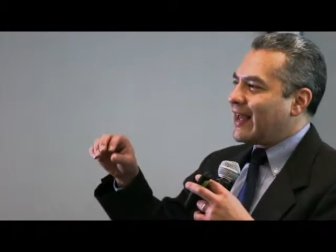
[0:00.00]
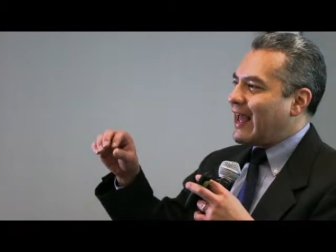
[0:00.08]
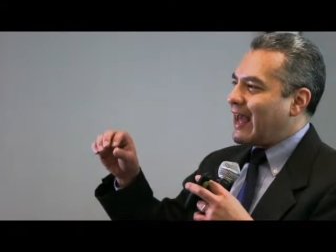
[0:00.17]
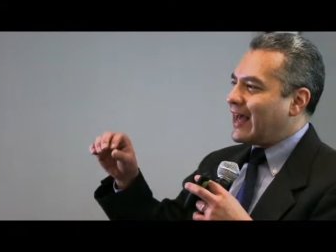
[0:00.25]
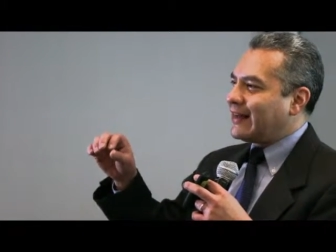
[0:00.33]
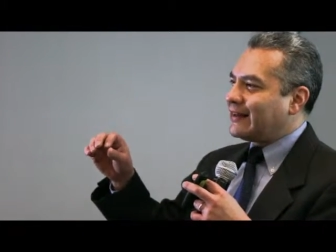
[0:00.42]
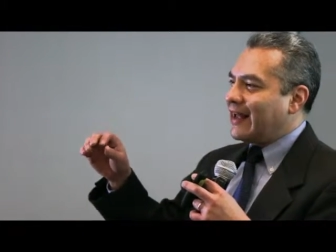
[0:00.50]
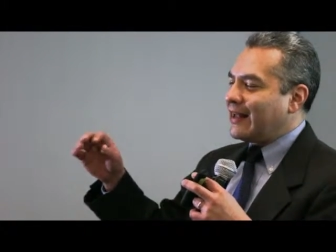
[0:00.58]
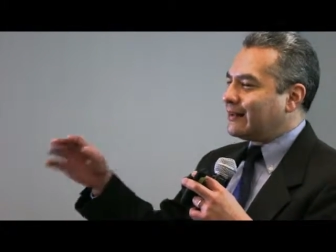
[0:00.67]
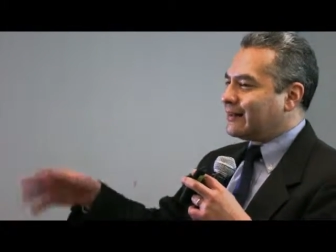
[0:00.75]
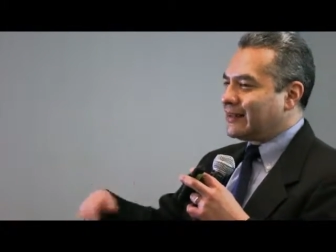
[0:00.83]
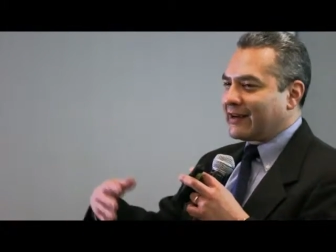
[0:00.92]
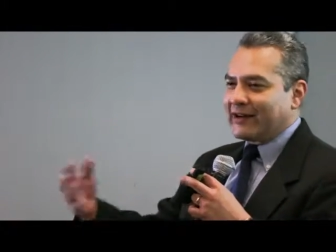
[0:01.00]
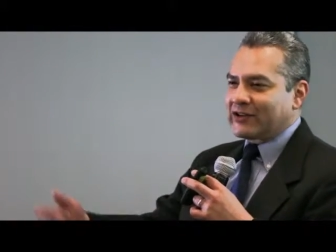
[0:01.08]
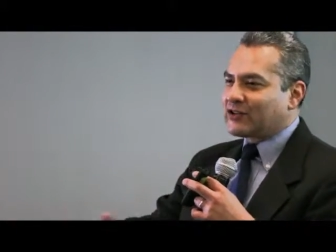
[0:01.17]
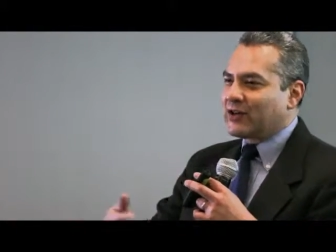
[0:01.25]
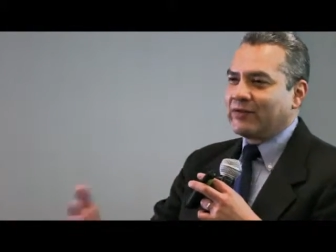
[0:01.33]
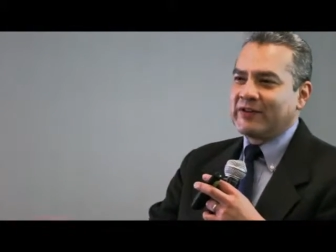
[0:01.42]
and they're going to
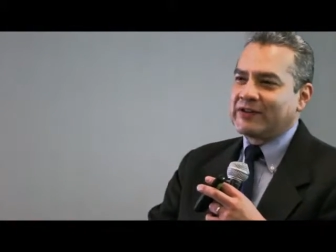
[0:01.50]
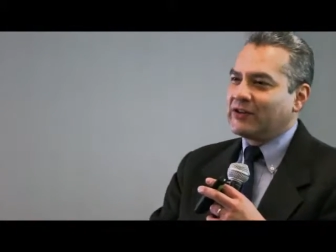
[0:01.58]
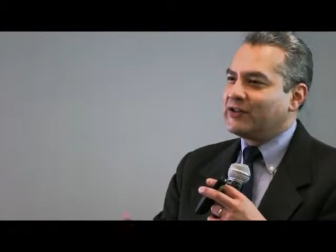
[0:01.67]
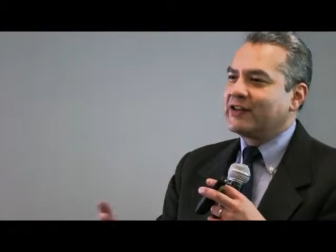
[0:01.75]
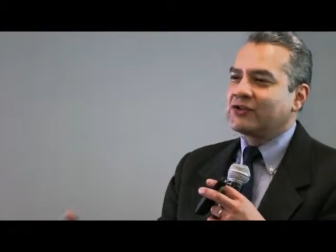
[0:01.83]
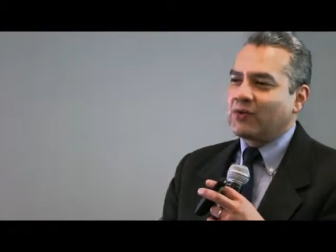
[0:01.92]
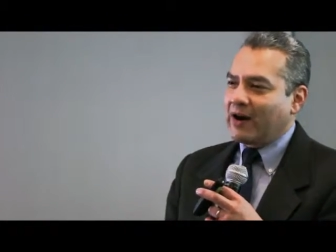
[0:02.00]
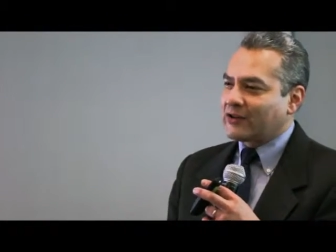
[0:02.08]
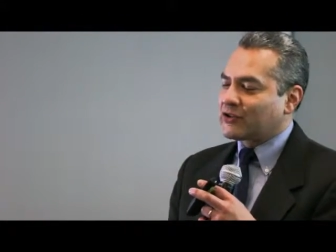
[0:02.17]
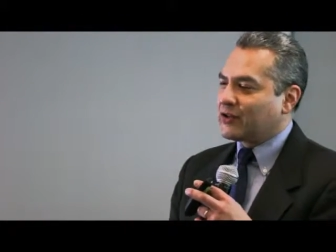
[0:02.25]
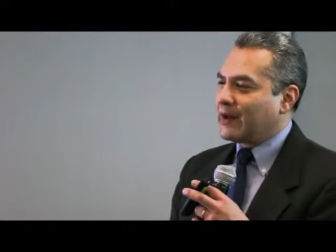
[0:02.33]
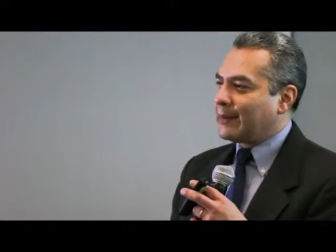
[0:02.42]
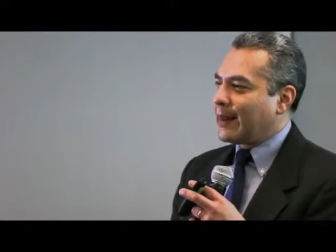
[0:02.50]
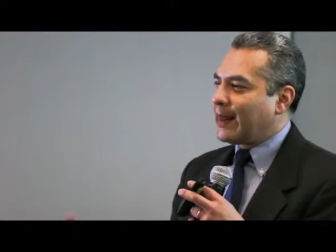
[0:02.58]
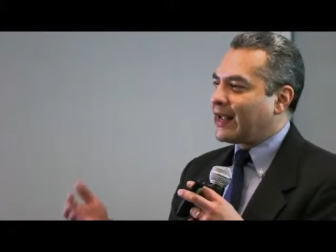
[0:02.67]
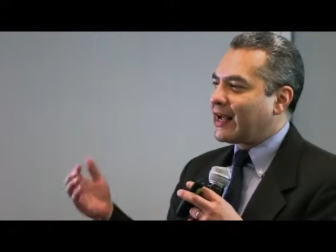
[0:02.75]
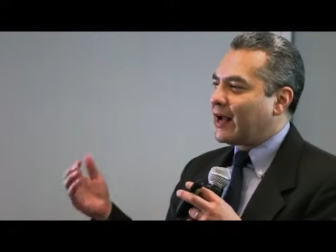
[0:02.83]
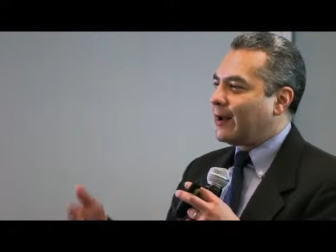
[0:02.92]
service your dishwasher, and then
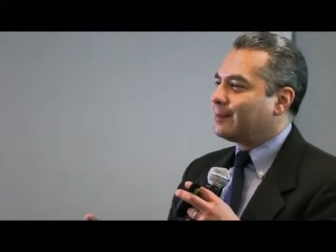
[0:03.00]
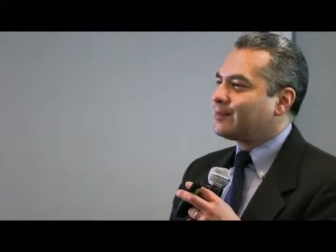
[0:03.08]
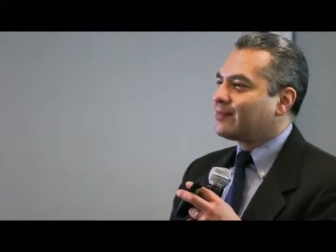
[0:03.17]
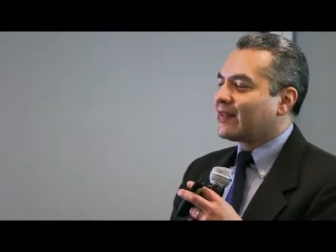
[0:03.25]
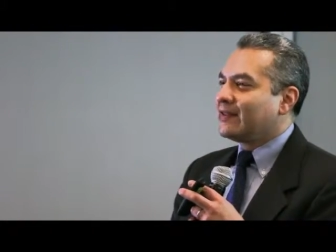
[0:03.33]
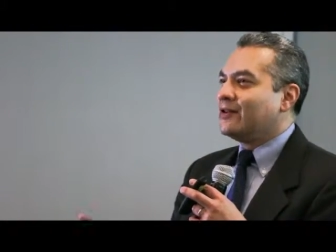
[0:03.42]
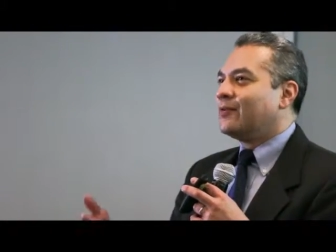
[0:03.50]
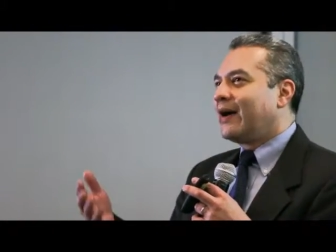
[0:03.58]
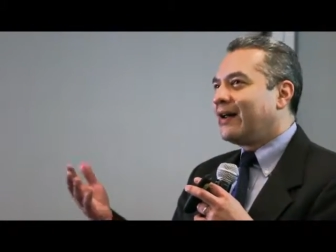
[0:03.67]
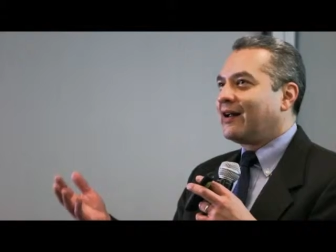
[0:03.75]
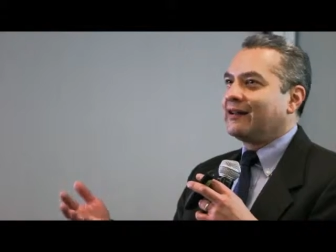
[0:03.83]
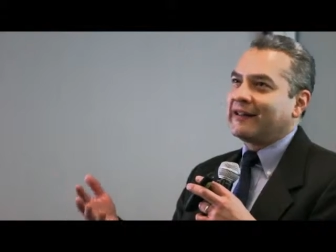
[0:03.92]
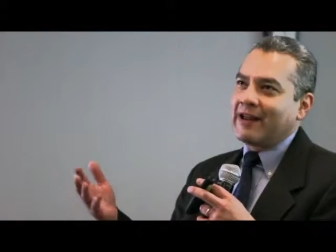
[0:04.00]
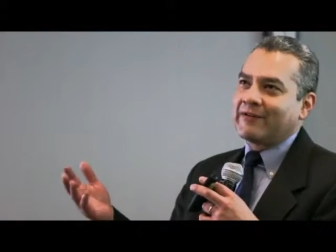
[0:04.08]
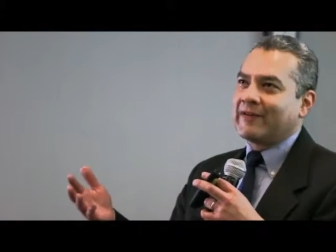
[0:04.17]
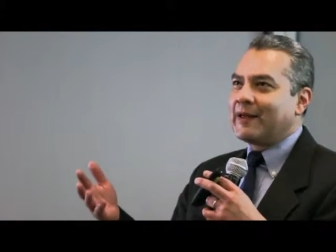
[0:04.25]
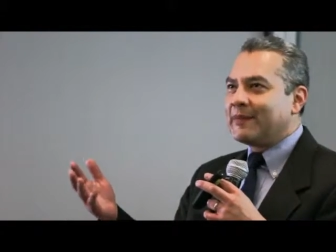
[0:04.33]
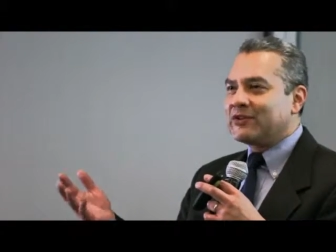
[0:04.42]
they come, you wait all day
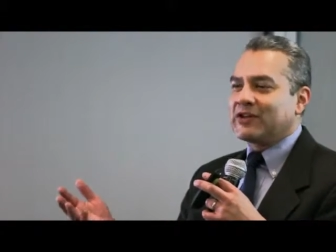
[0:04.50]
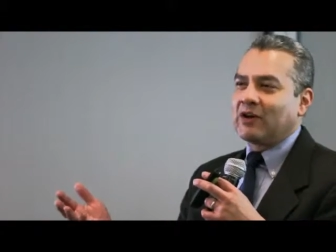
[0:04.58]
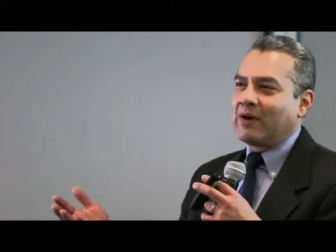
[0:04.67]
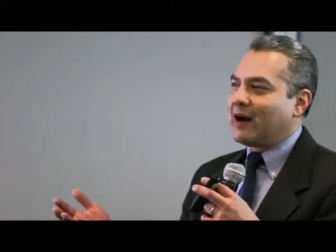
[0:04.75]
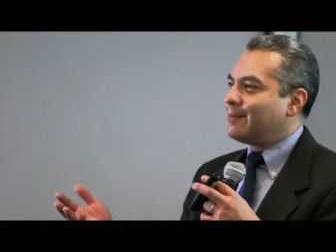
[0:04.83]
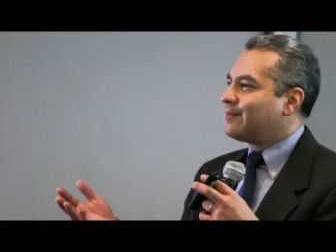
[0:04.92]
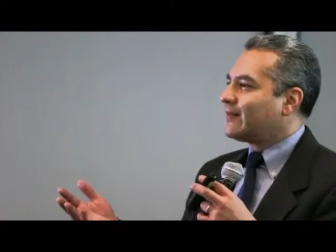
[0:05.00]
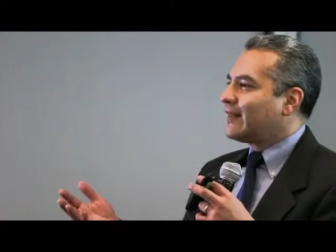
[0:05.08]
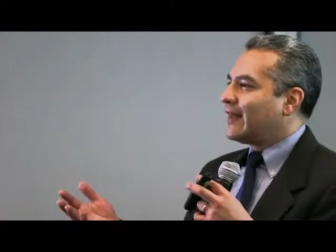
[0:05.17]
for them to show up,